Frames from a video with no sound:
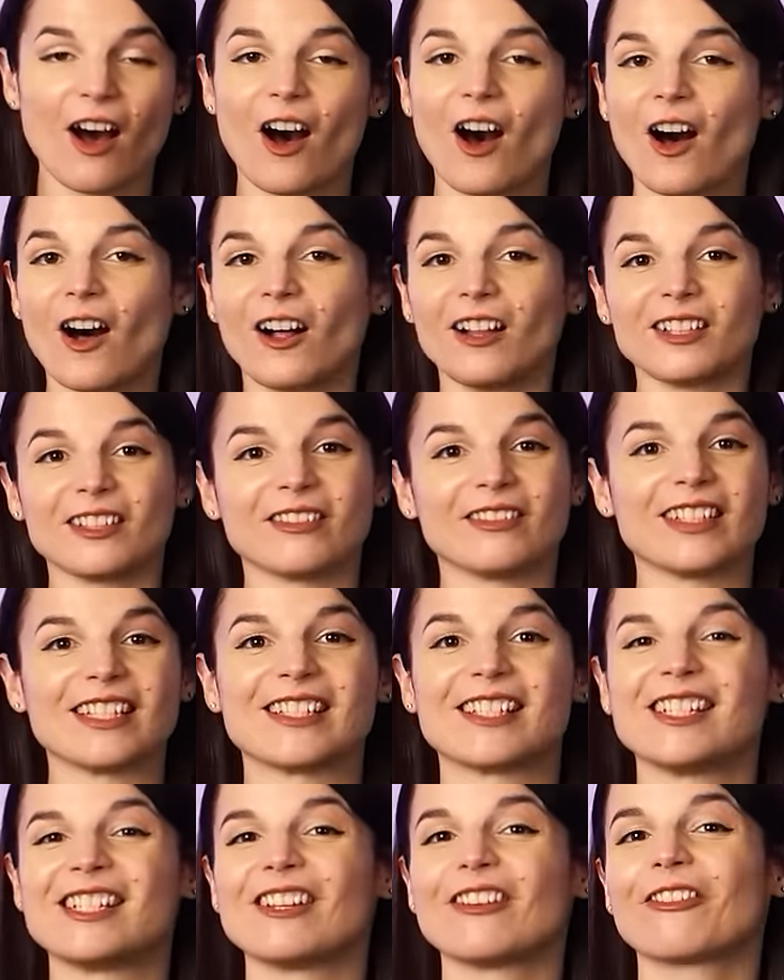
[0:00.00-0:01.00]
All of
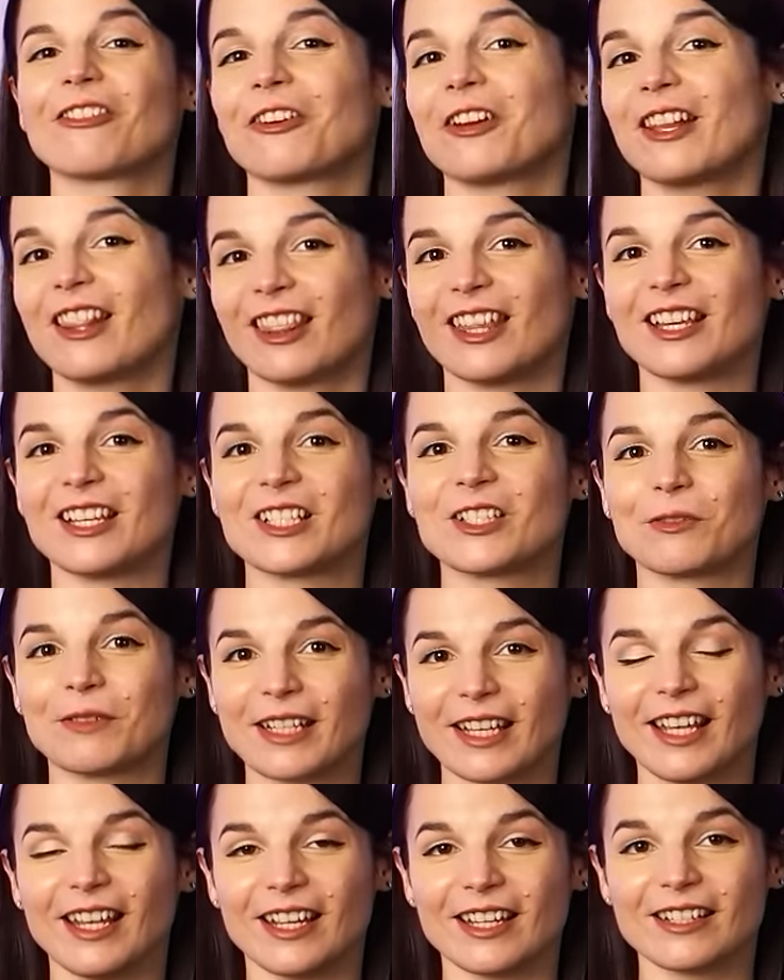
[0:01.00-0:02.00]
these different things we
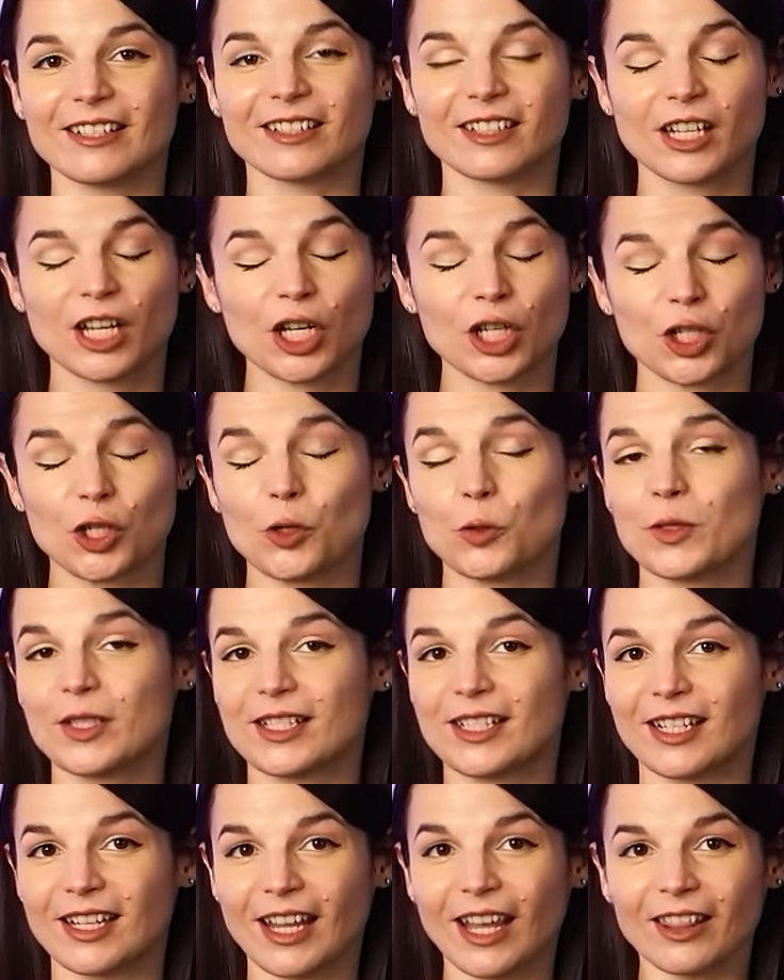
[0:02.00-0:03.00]
hit,
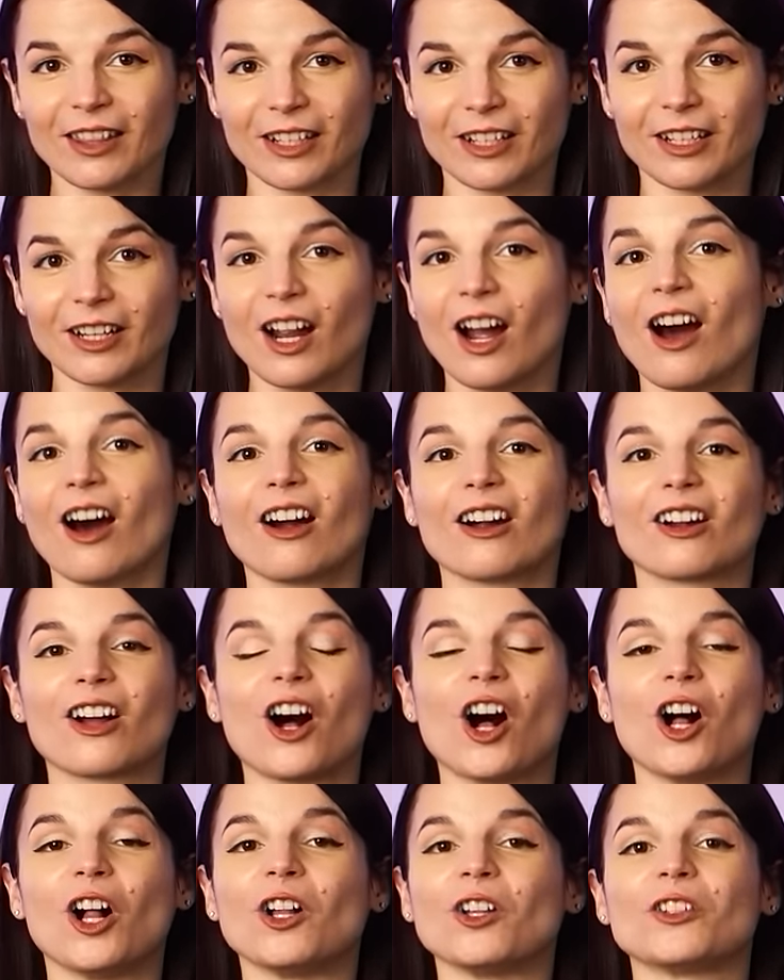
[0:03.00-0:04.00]
used together, are
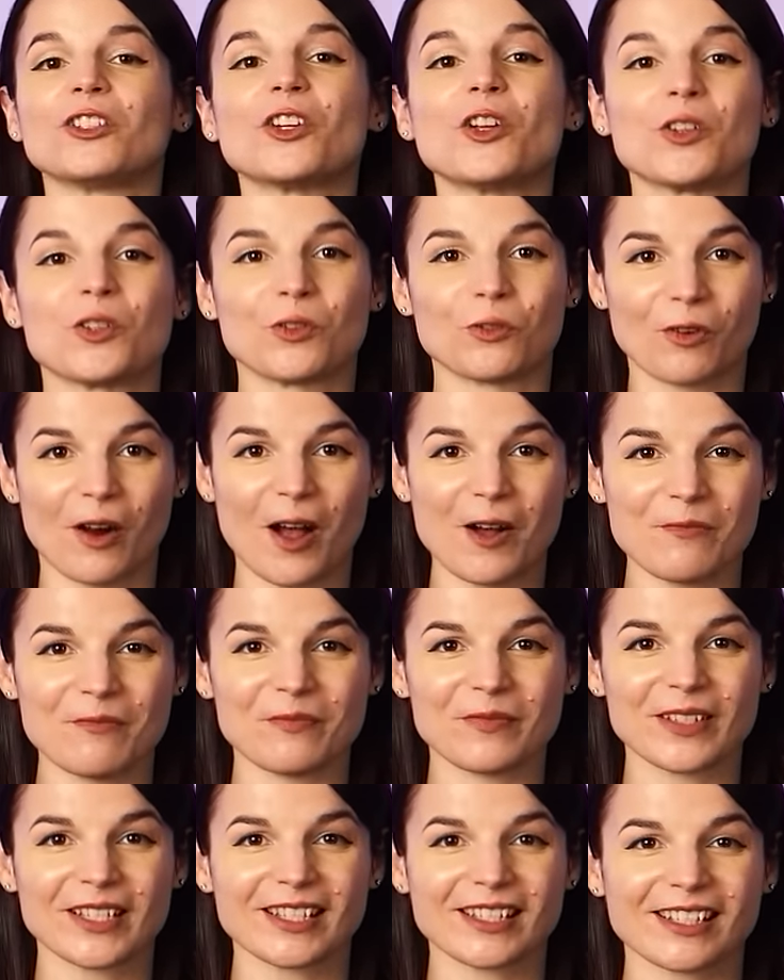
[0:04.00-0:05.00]
called
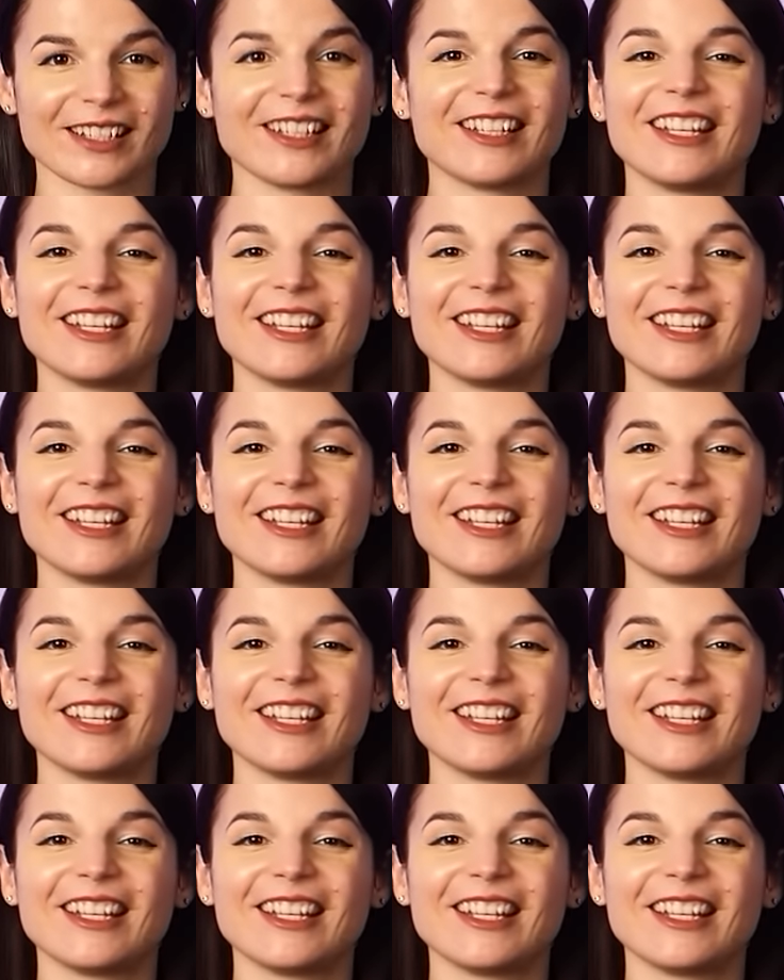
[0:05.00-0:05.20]
drums.